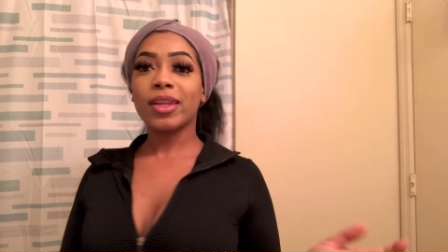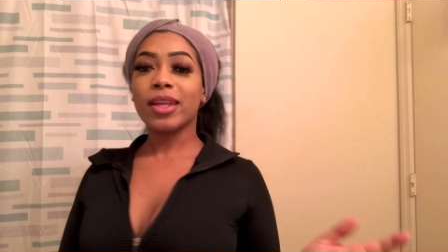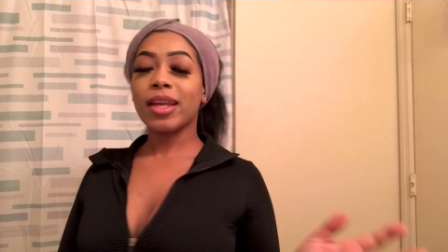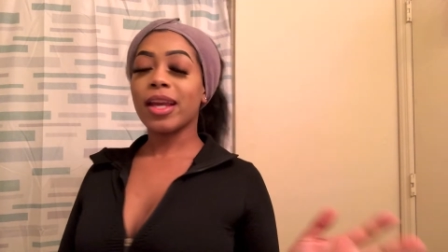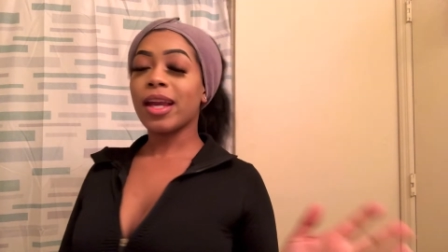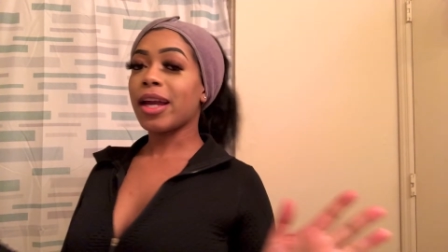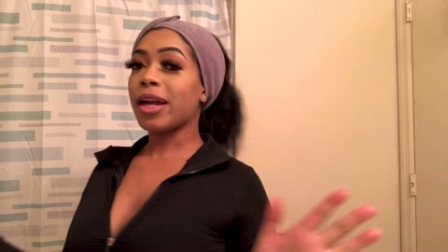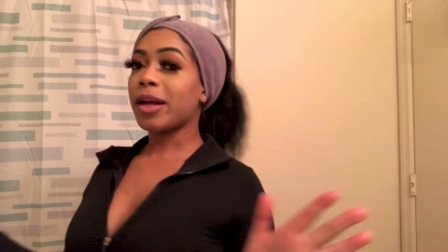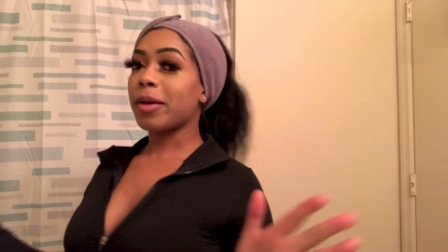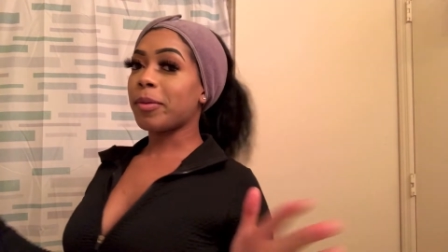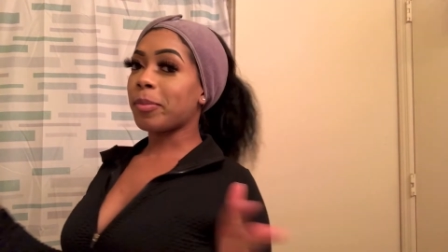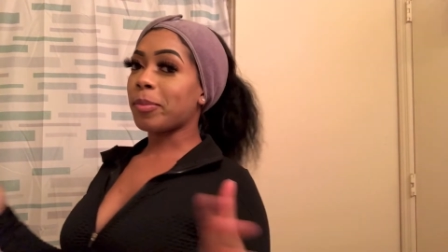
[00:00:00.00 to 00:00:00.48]

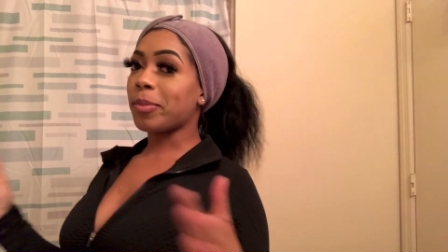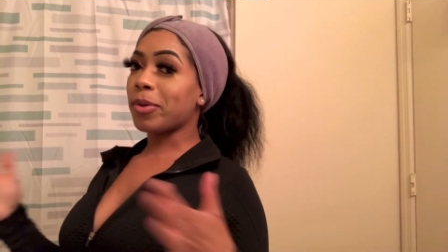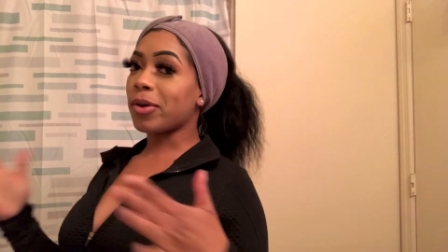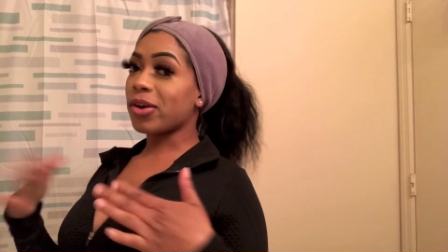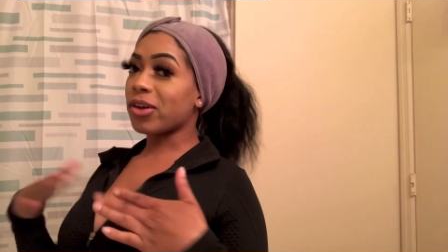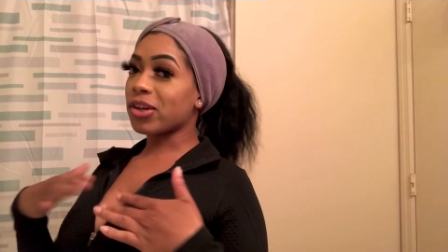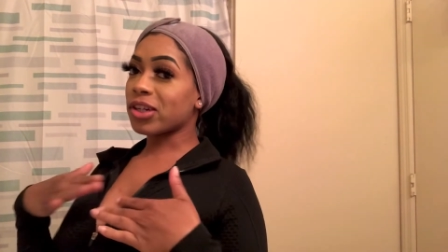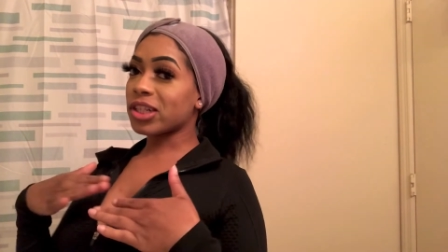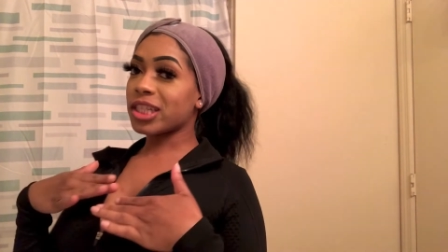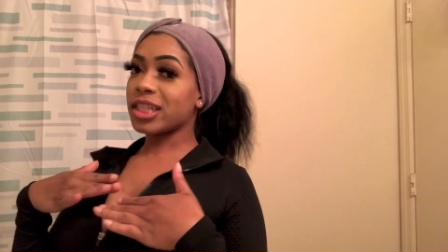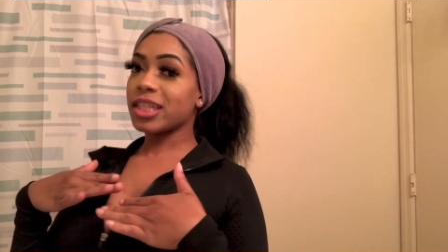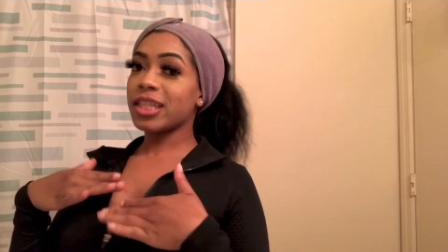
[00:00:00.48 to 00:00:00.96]
I
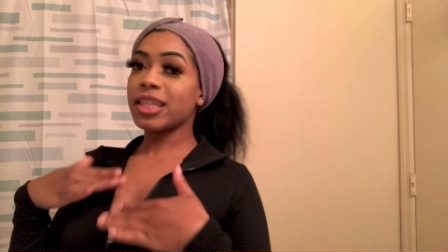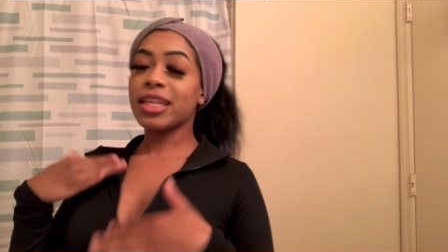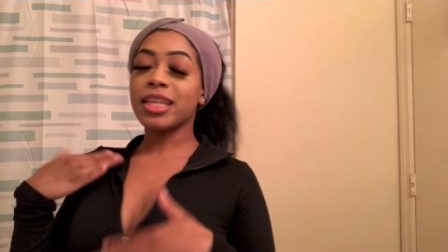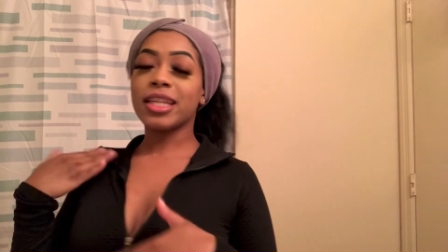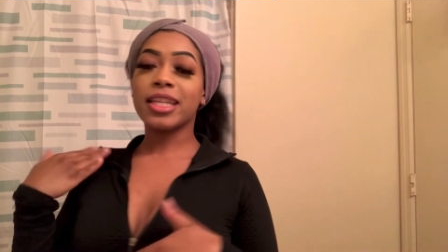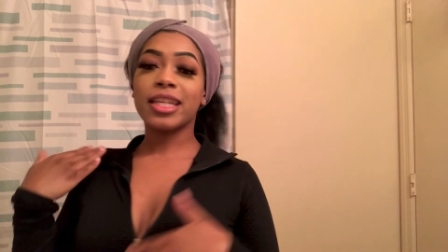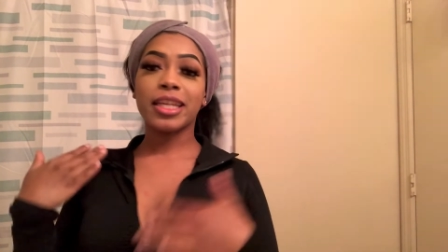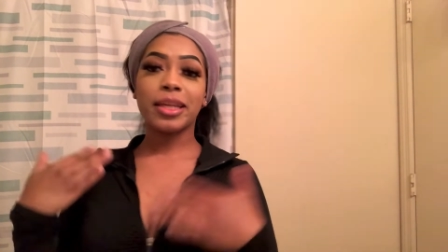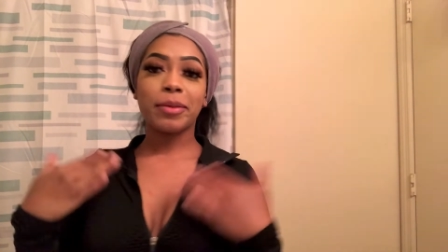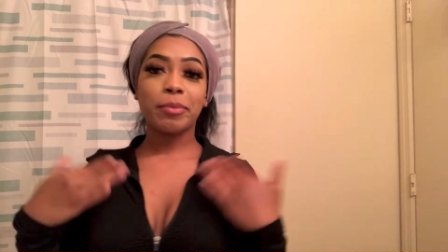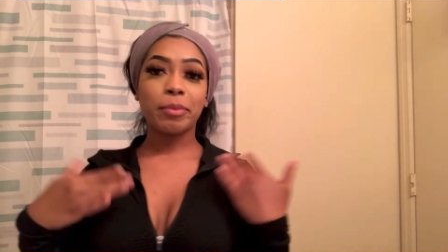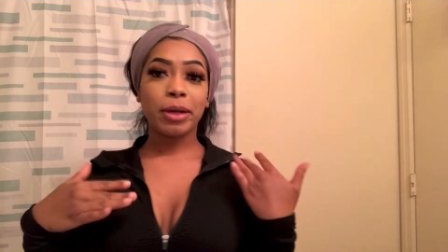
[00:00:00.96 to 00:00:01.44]
partially
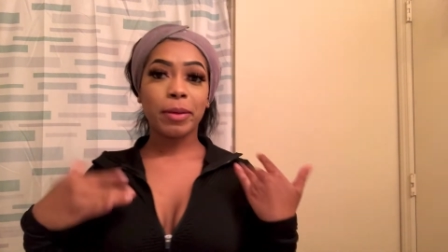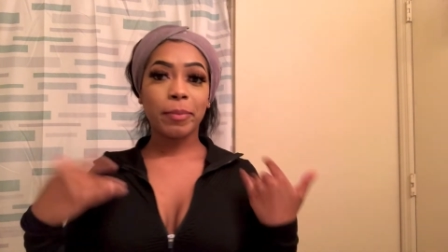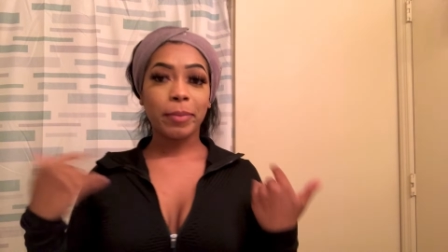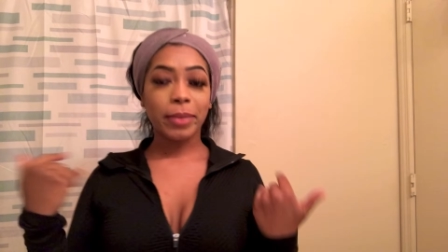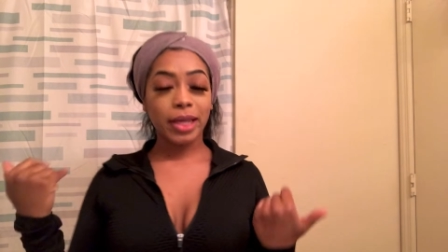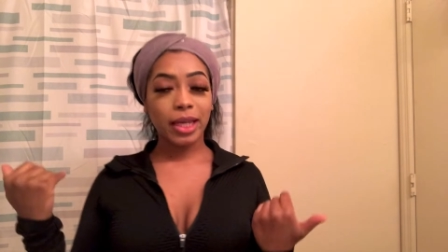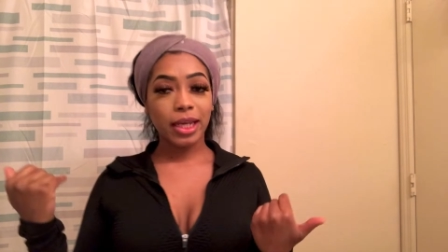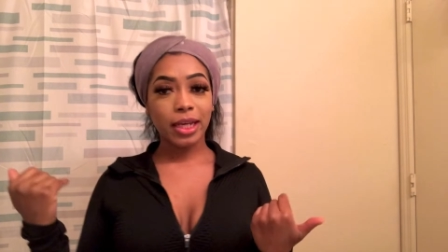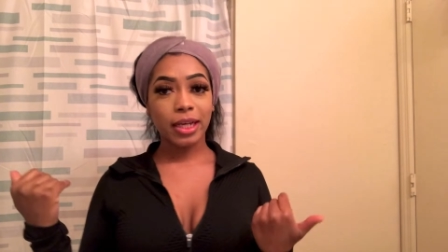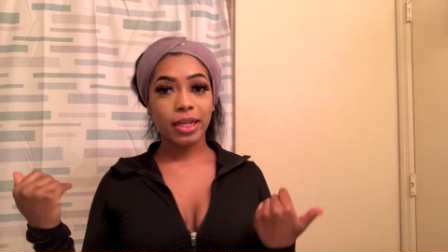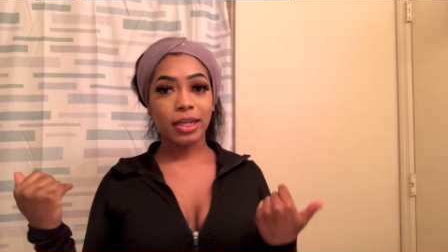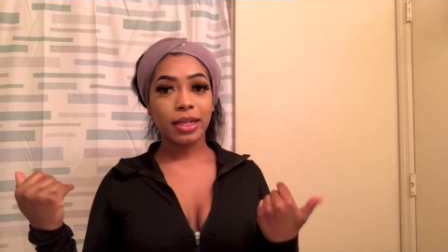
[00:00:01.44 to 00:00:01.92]
did my
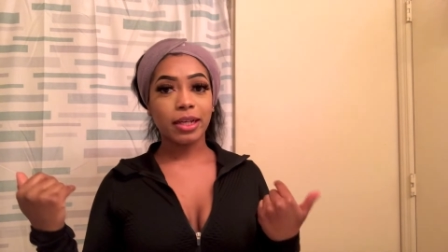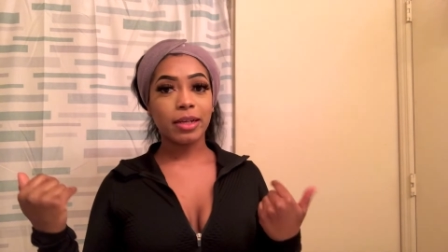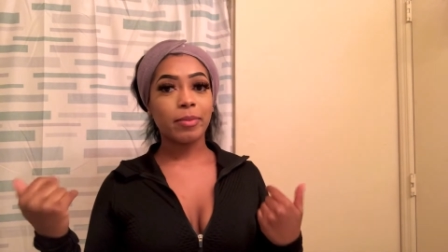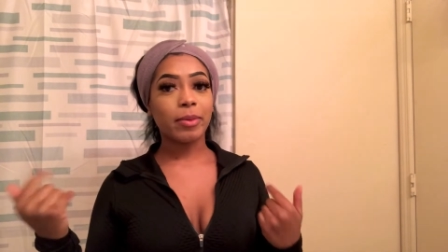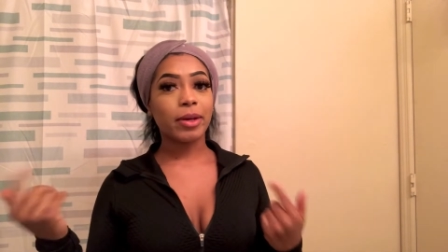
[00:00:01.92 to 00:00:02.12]
makeup.